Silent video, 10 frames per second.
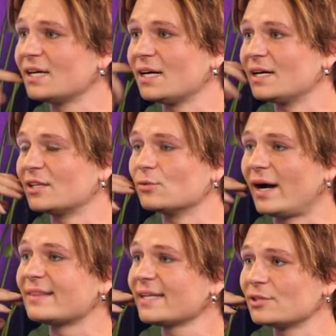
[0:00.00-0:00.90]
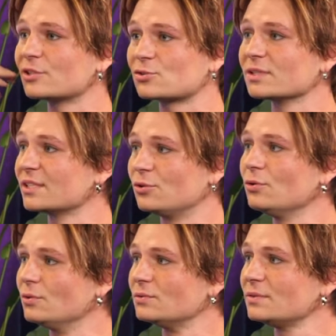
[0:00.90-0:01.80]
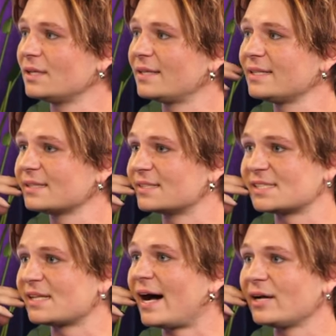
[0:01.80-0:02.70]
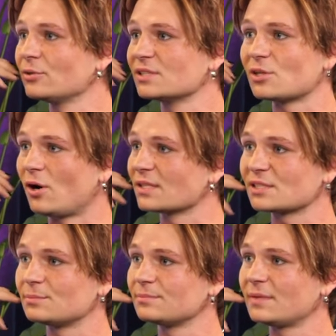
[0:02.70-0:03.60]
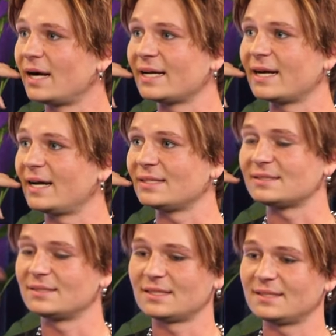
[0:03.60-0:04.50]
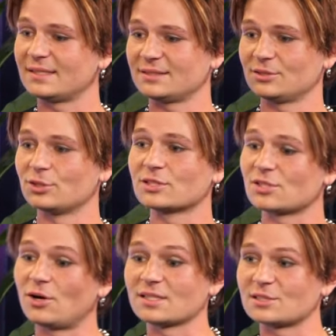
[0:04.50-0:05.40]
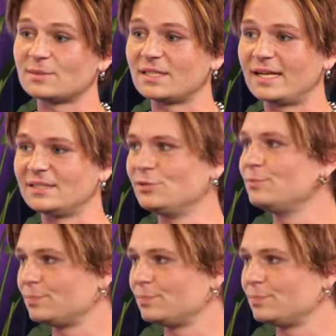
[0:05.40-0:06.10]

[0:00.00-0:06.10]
I think it looks really cool. I think the style is awesome. I think it looks awesome, and you